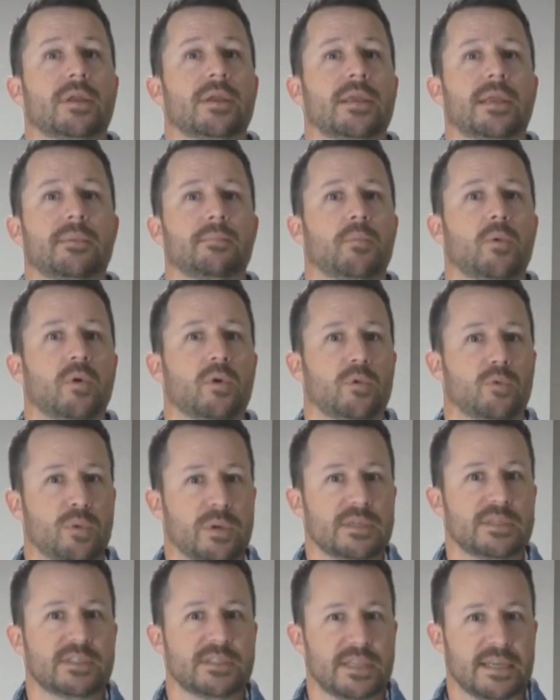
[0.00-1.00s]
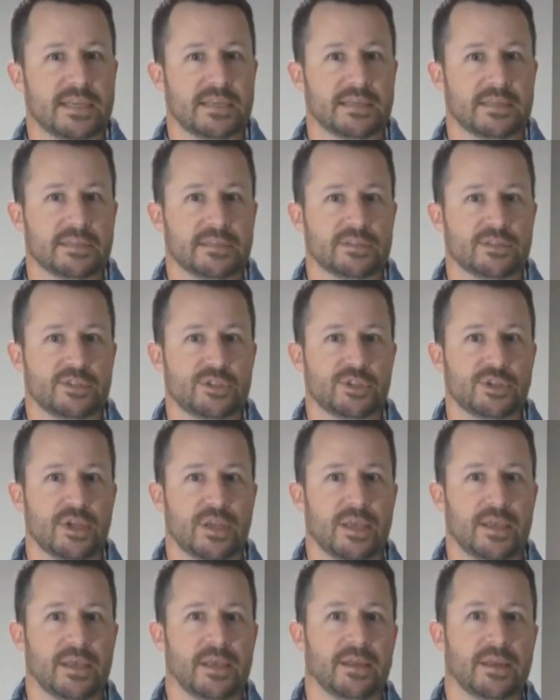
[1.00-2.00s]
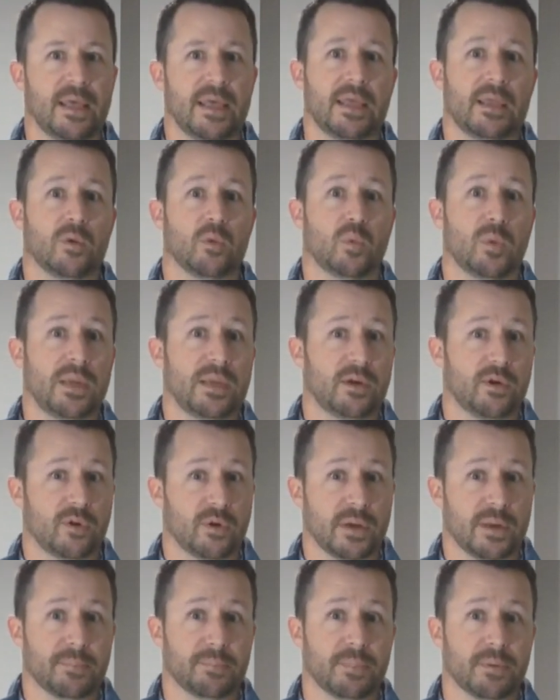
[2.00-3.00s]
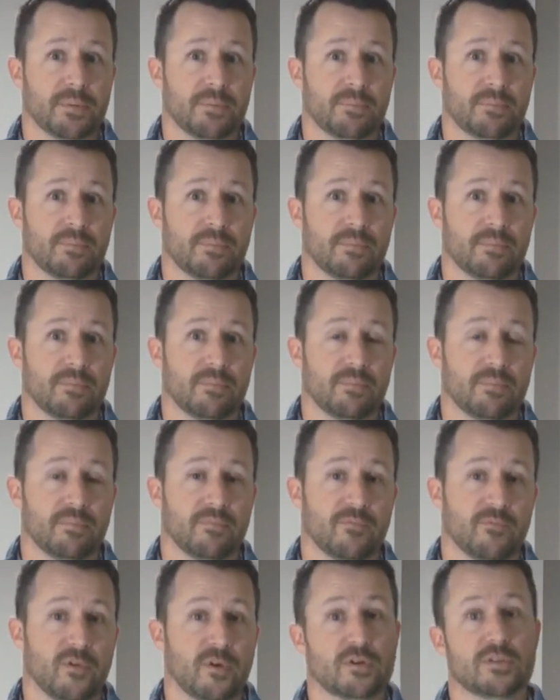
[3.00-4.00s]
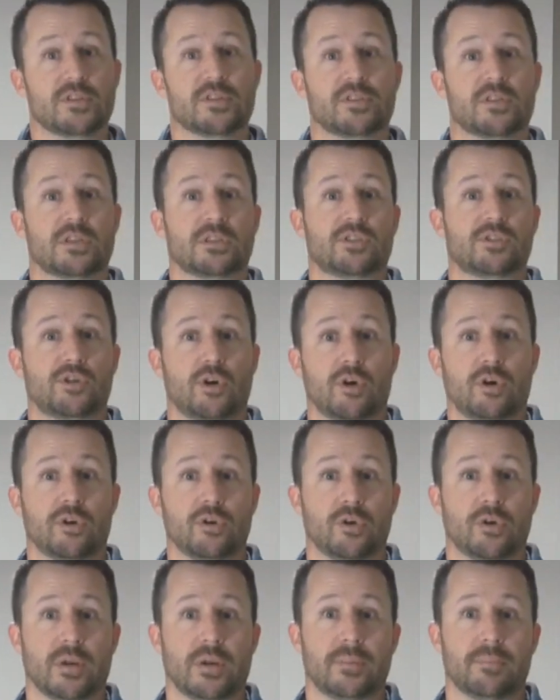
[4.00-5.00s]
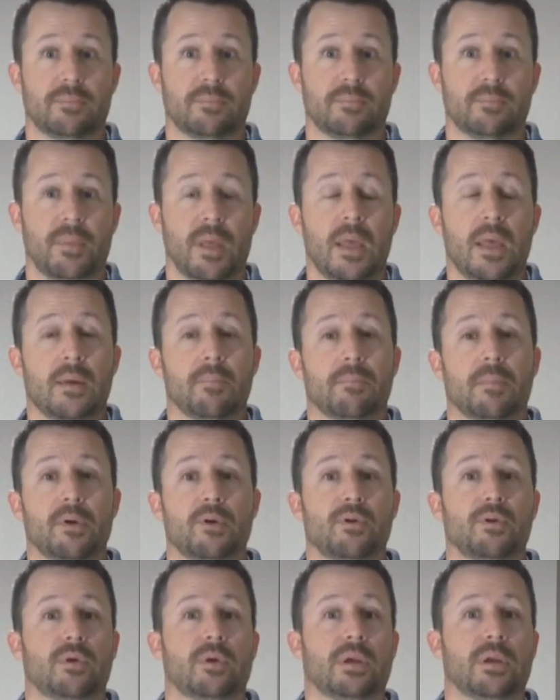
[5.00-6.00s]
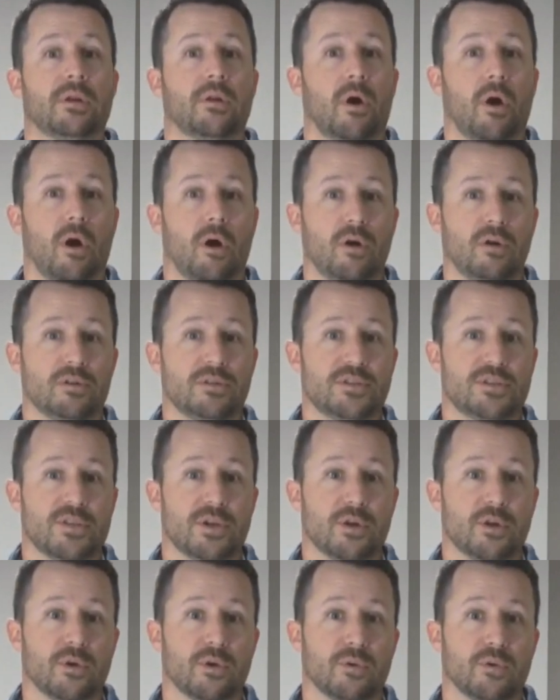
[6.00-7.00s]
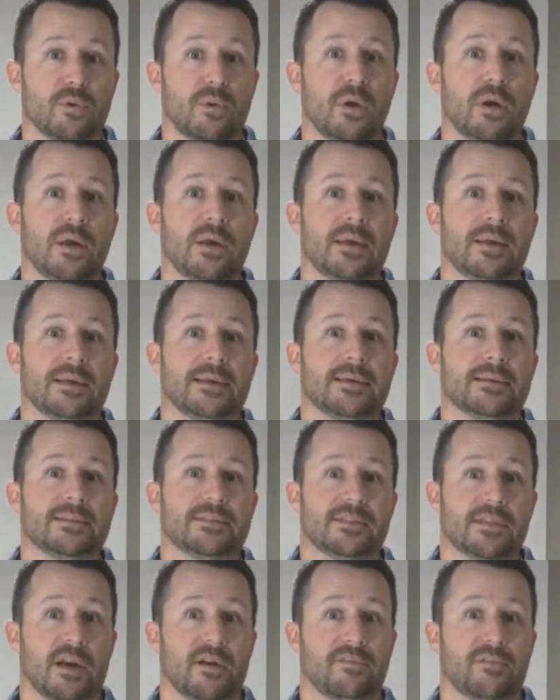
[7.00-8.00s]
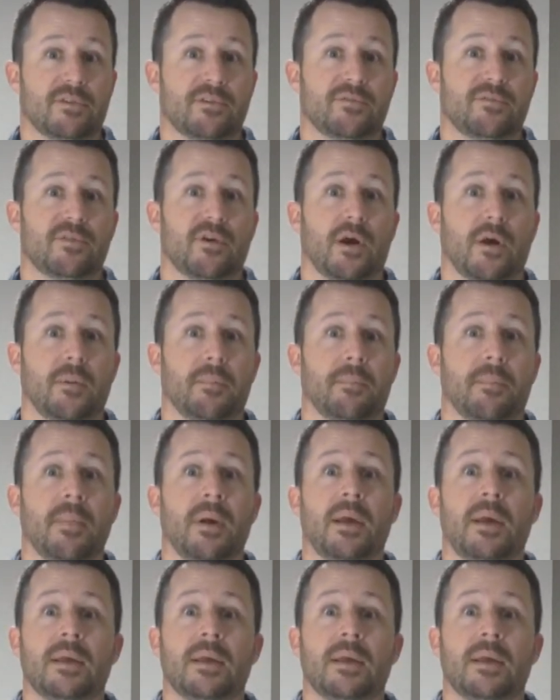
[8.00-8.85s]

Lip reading: get more wrist hinge in a weak grip versus a strong grip, but you can also suffer from